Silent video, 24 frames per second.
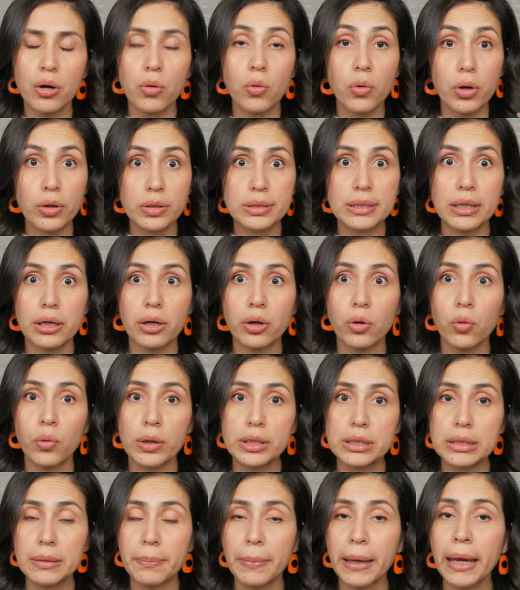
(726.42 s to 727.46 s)
oils that are
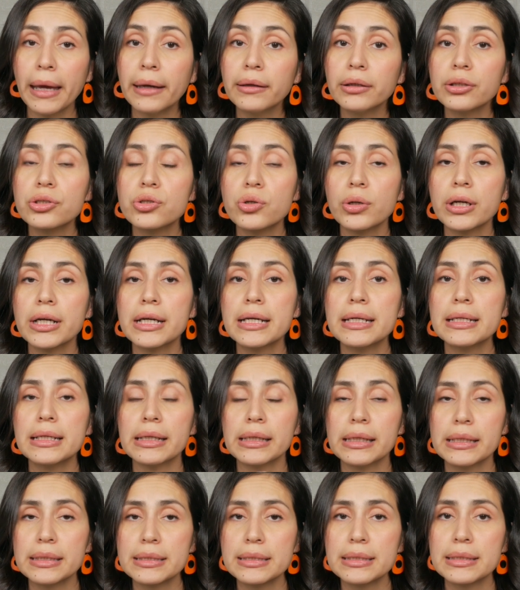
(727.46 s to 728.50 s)
going to penetrate
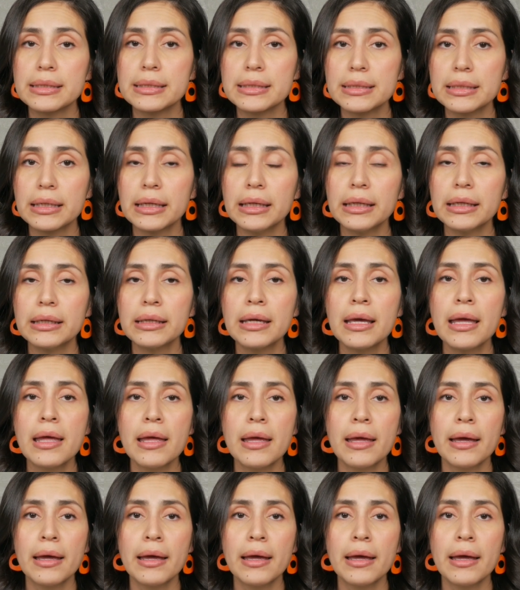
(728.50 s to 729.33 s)
into the skin